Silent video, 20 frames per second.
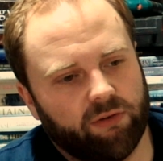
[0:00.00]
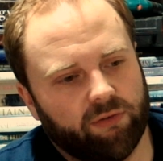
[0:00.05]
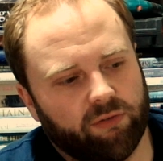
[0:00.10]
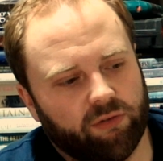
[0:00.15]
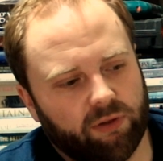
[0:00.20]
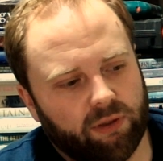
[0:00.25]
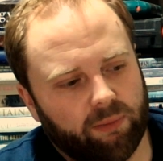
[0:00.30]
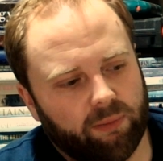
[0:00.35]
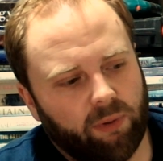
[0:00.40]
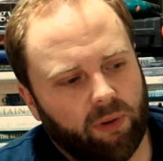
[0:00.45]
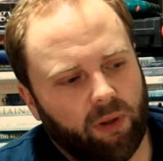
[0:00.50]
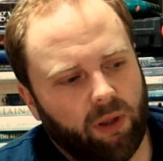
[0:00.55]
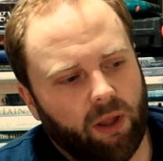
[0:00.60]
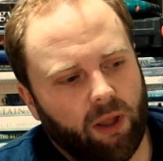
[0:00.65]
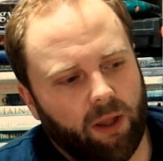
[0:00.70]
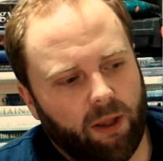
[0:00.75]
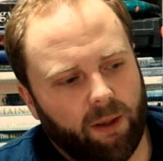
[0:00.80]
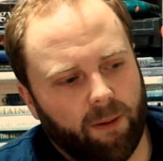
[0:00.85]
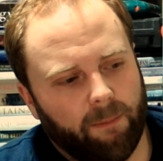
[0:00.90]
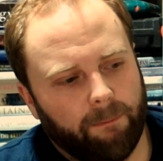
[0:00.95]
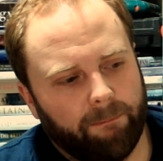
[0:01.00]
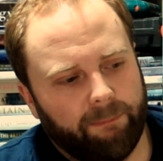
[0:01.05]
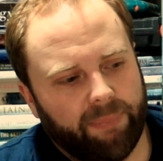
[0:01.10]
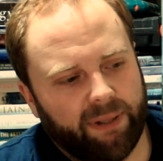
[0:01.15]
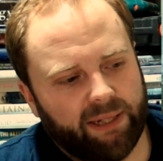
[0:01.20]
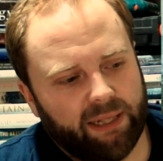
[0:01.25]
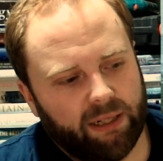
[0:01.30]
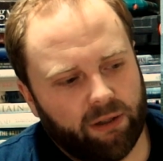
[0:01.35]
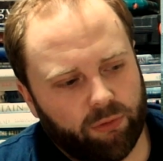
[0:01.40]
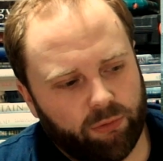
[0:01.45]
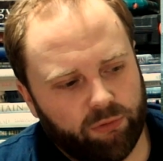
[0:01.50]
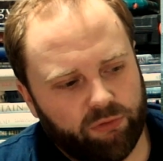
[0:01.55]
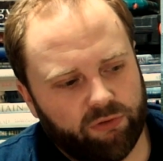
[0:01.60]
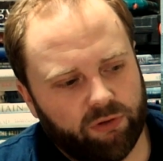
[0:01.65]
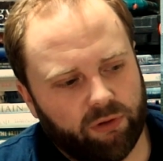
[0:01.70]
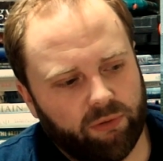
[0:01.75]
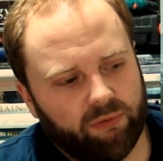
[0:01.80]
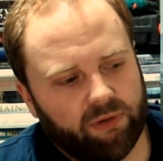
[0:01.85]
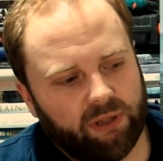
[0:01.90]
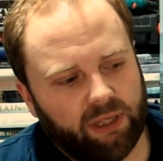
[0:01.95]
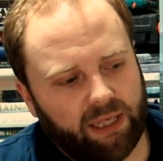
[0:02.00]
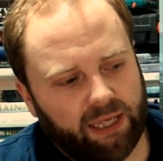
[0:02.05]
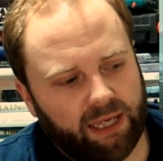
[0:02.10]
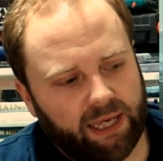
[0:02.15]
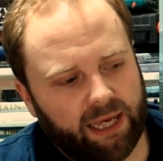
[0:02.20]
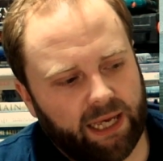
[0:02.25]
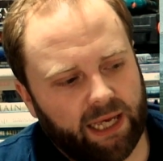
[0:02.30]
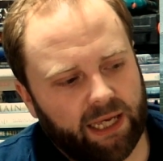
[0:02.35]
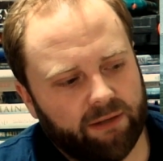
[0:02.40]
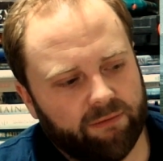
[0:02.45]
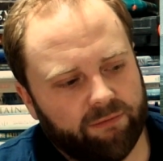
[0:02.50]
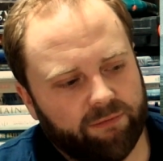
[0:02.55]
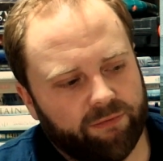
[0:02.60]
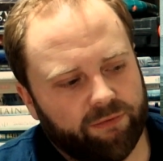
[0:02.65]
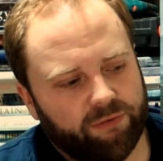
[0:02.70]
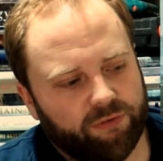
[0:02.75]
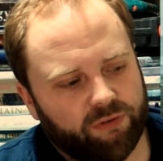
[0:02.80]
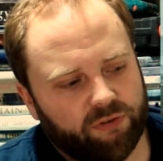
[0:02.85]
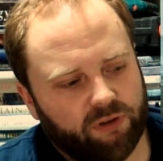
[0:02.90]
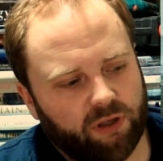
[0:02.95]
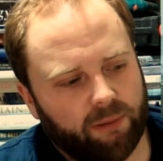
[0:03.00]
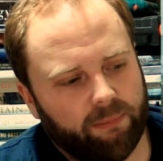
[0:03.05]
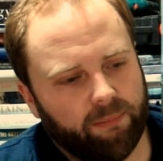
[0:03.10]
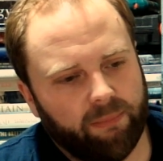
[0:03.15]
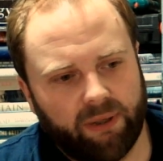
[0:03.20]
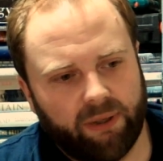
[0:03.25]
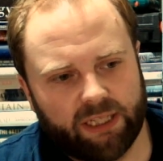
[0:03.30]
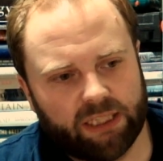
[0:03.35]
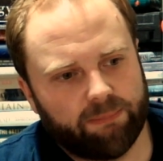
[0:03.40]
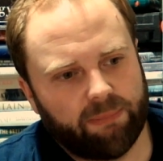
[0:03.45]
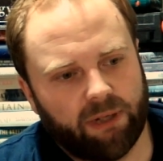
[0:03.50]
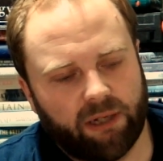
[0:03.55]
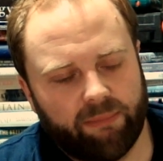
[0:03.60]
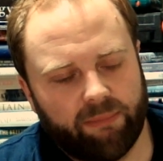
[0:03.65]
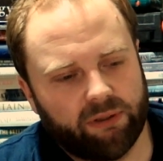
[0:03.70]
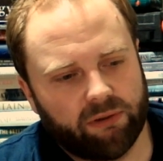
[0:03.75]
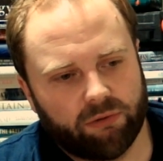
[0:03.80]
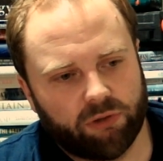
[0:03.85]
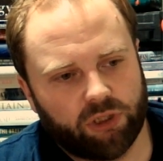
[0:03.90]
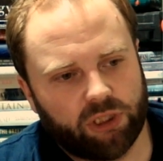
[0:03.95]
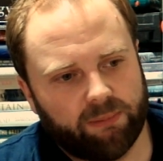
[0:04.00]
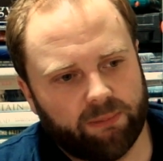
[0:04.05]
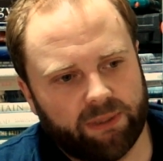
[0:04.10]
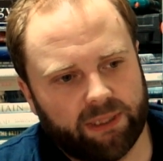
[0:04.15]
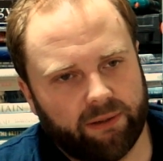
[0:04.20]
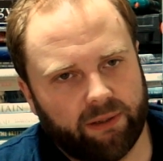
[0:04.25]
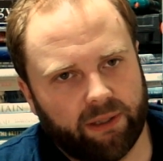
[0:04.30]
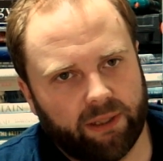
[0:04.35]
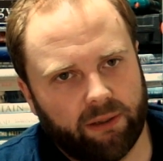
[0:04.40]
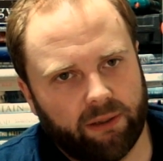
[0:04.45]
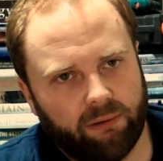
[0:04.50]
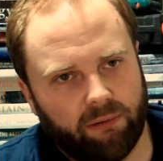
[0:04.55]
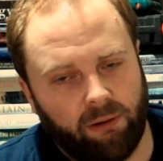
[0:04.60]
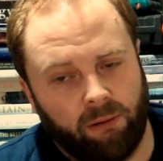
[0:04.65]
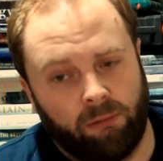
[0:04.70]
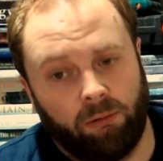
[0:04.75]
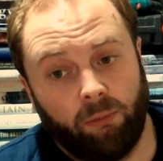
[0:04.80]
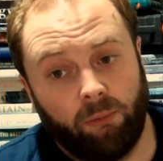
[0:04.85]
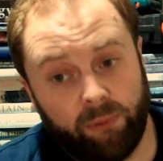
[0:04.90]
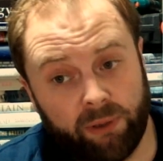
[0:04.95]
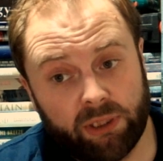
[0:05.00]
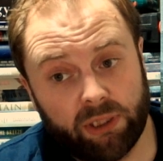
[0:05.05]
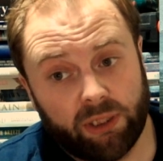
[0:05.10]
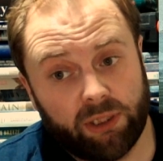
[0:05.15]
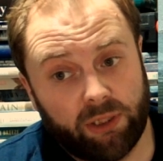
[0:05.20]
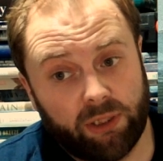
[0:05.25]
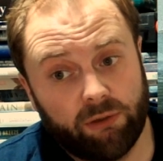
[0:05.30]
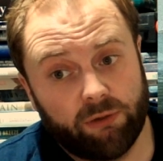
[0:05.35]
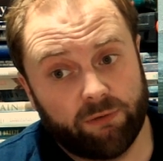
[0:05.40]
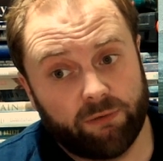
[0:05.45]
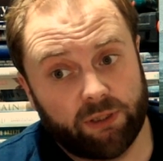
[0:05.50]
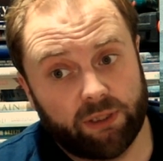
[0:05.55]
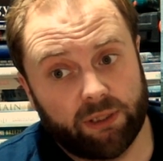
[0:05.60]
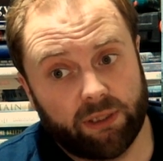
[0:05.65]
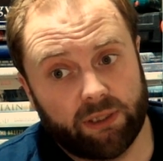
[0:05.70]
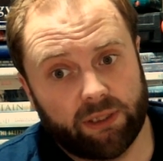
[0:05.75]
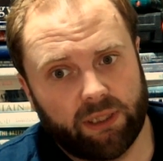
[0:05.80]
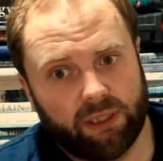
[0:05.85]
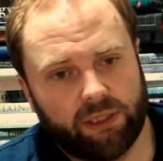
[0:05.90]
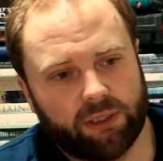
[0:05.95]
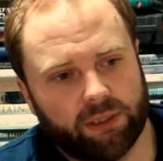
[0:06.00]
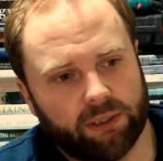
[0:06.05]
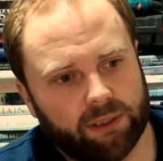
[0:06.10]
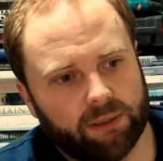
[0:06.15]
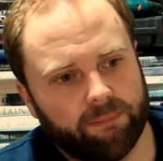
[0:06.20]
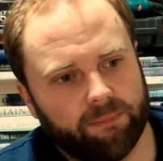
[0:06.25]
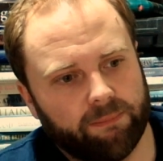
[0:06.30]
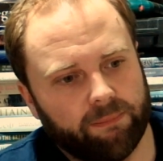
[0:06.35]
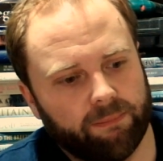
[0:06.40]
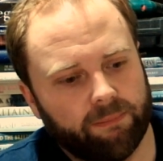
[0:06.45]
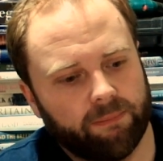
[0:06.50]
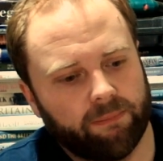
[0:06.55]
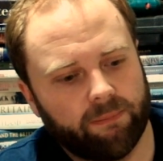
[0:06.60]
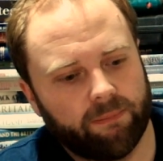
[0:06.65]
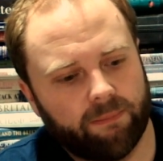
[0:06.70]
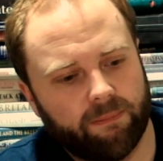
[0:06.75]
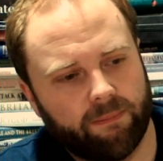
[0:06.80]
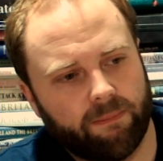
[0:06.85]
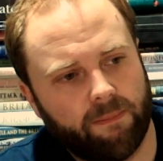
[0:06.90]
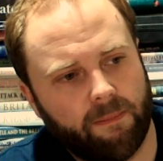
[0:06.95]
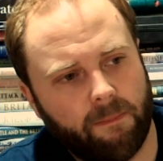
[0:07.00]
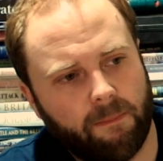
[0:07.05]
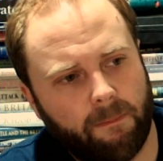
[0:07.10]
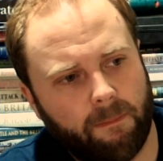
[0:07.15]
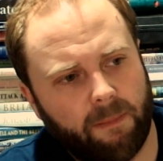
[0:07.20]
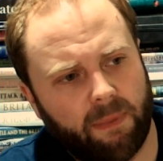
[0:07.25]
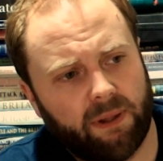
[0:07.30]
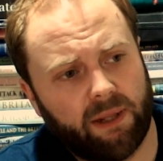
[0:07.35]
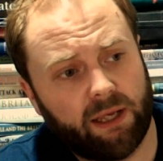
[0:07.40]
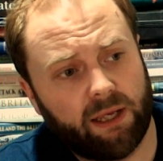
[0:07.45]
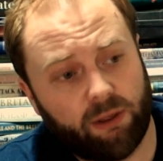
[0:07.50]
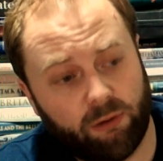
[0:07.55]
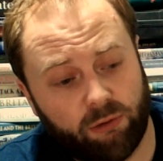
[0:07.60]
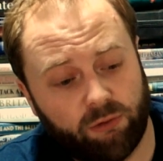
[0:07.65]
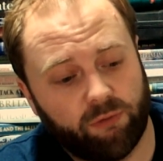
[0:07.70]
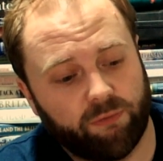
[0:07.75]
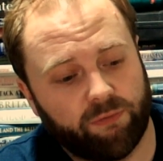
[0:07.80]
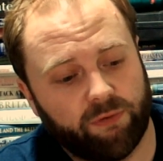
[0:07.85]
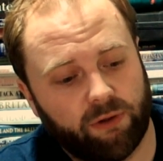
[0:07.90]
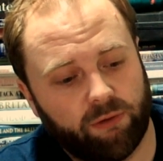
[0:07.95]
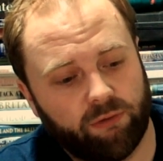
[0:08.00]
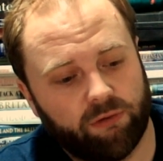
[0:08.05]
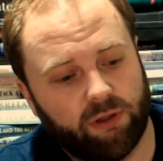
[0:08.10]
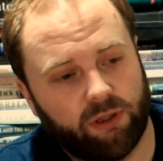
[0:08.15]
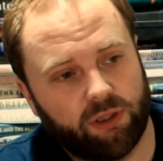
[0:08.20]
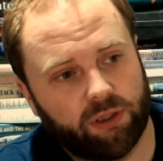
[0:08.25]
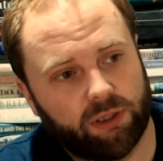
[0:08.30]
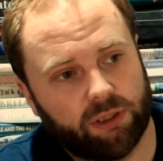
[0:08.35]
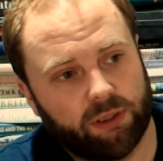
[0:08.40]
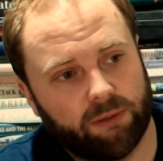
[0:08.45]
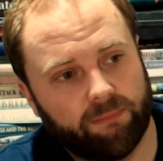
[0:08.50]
of some. But they're also, they have some experimental ships out there, which are used for certain stations. And they're useful for those stations.